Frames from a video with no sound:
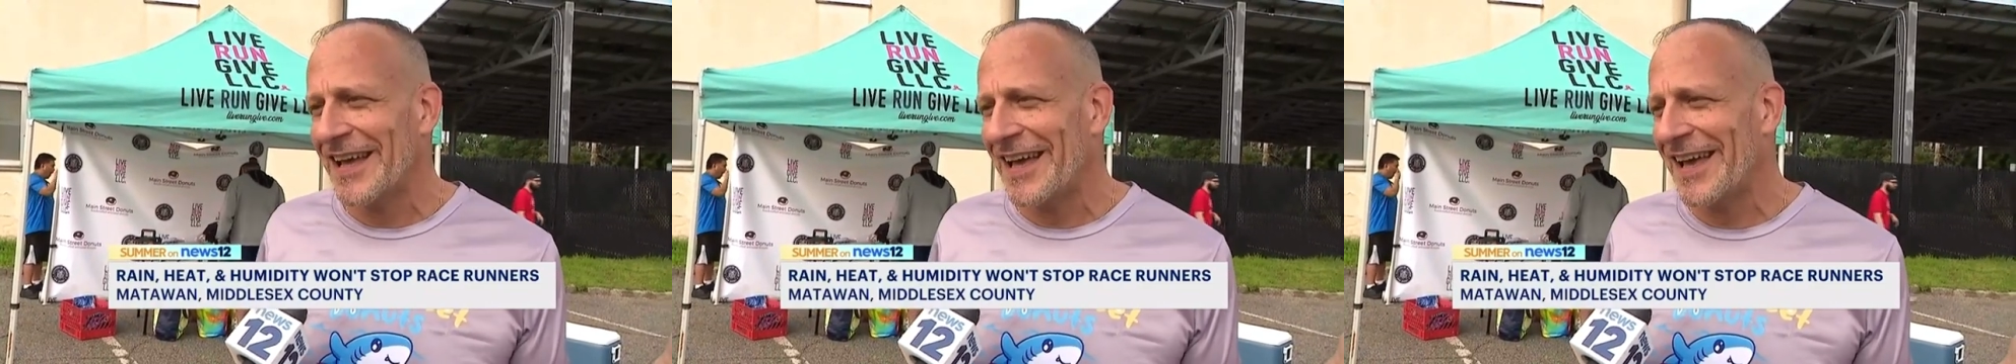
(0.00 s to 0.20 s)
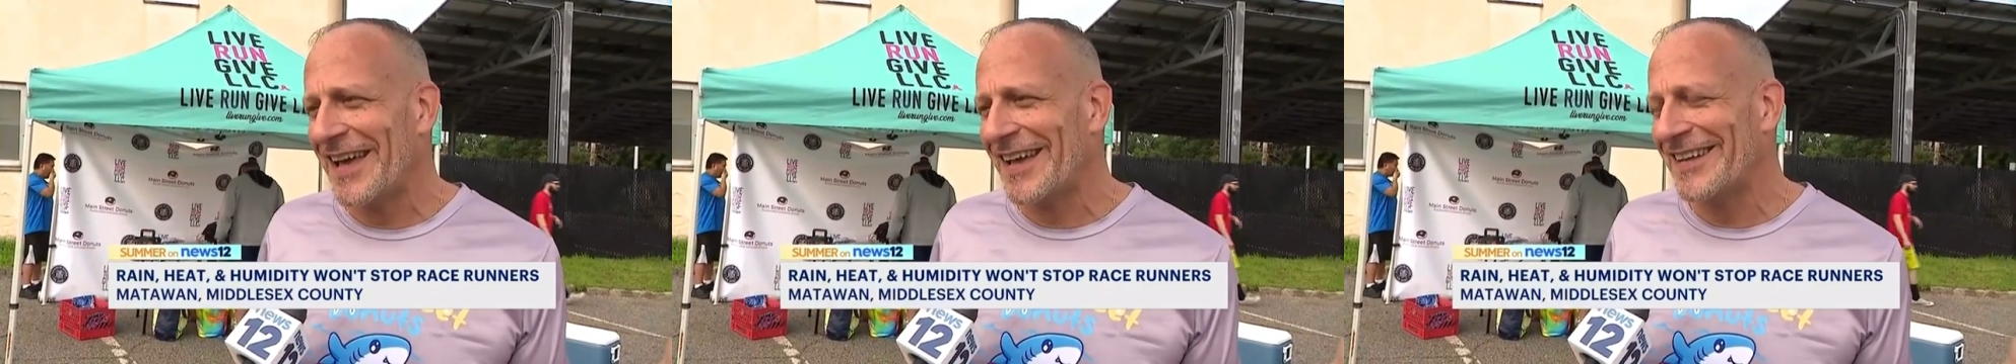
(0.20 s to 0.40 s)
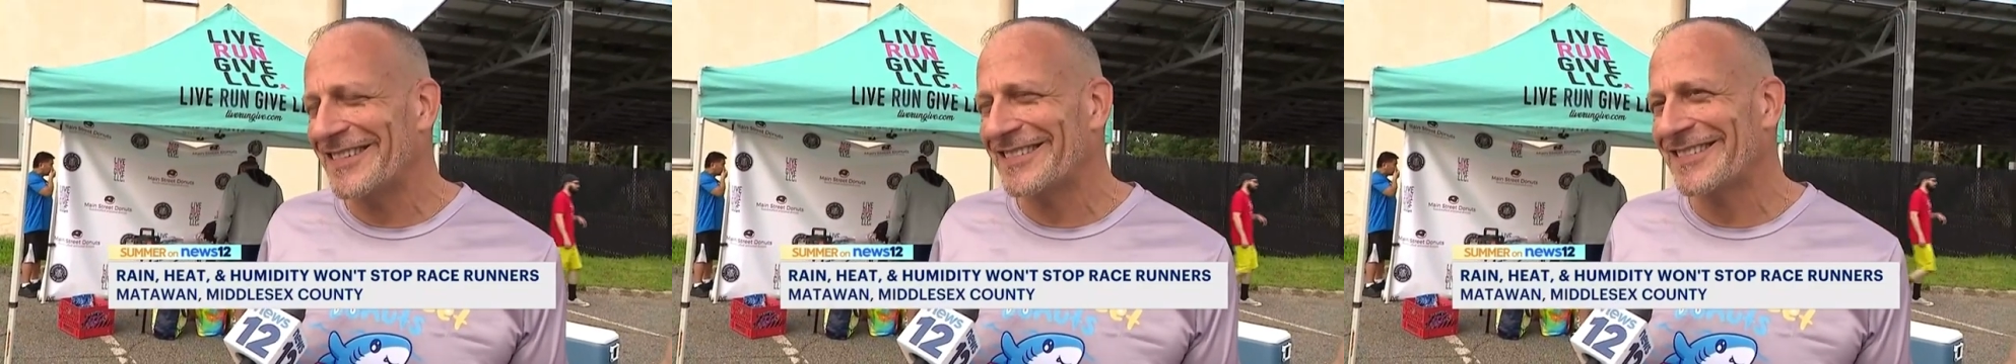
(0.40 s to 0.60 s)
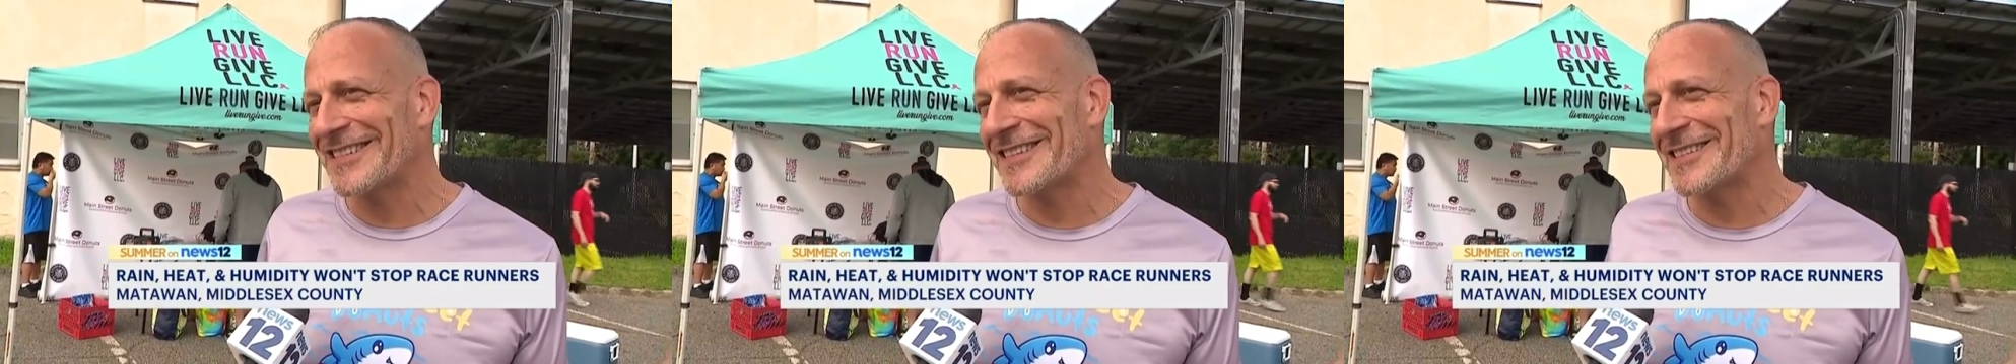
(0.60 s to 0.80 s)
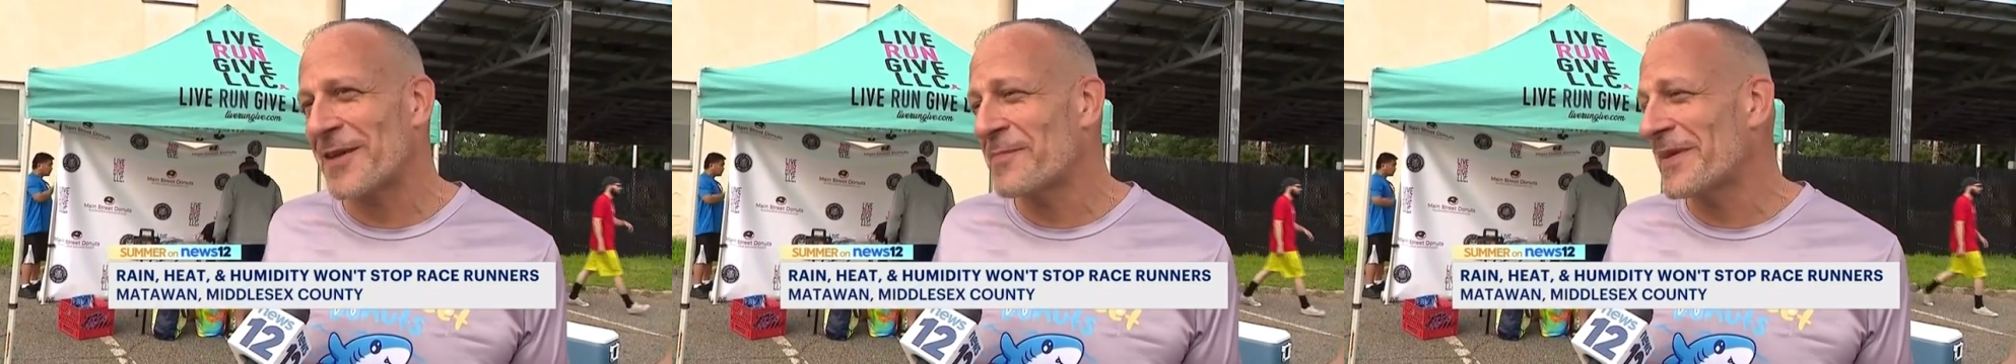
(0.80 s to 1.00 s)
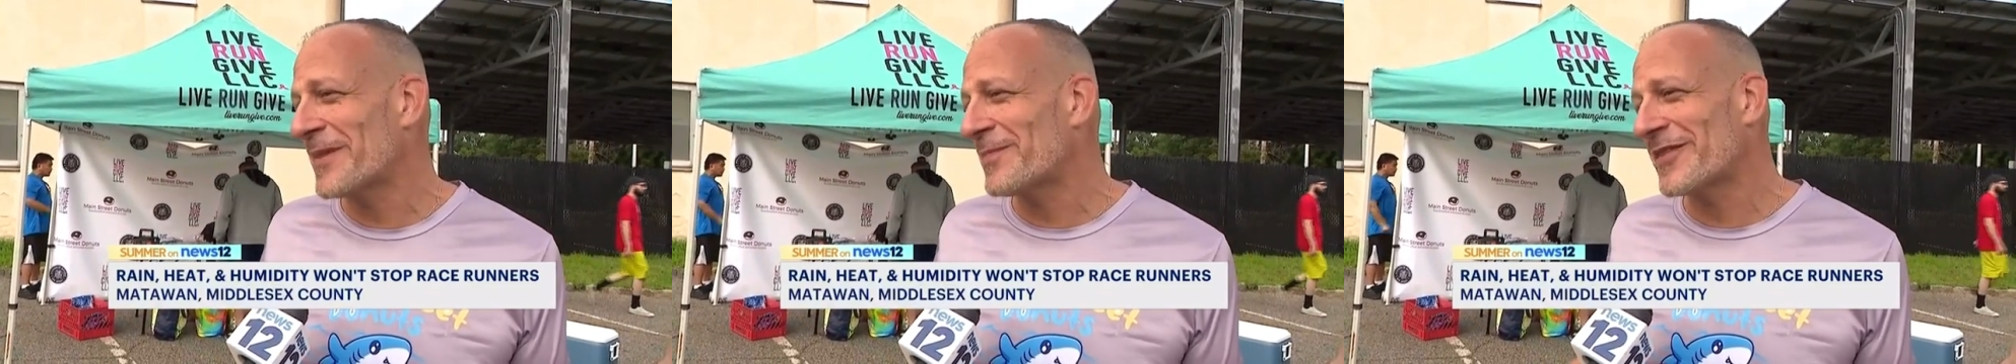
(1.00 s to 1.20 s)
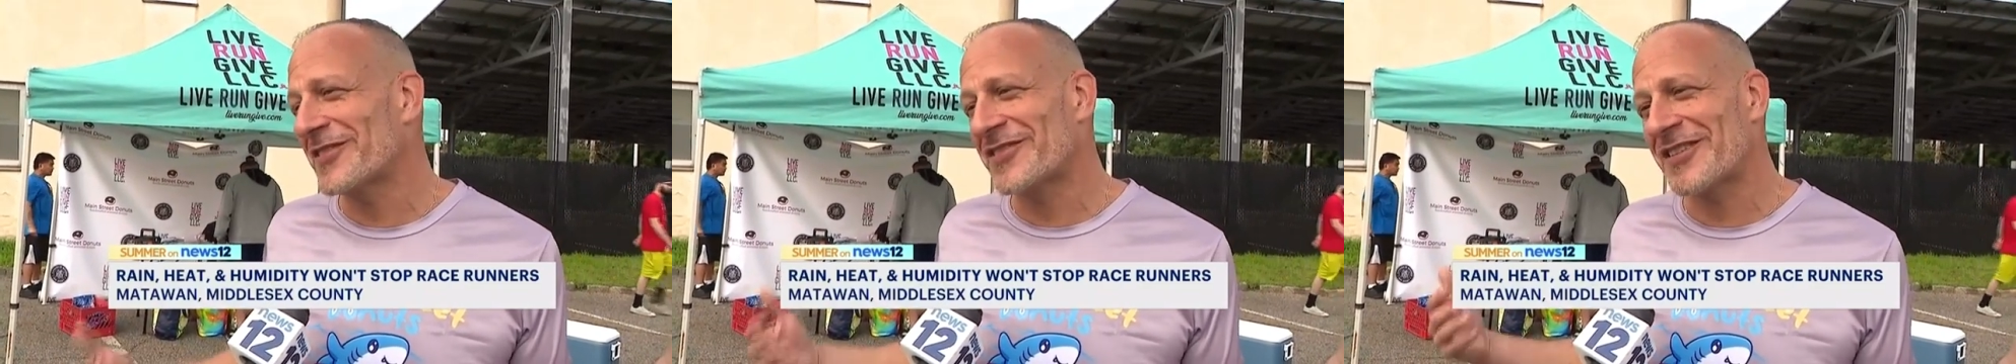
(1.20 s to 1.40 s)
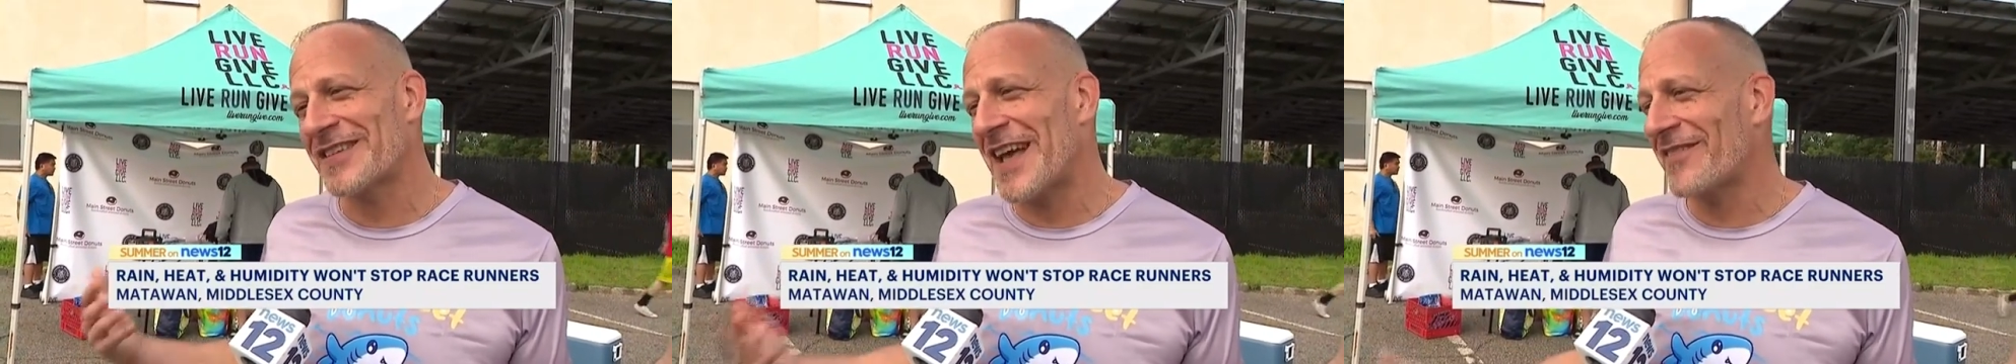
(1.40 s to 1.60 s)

and to some people it's just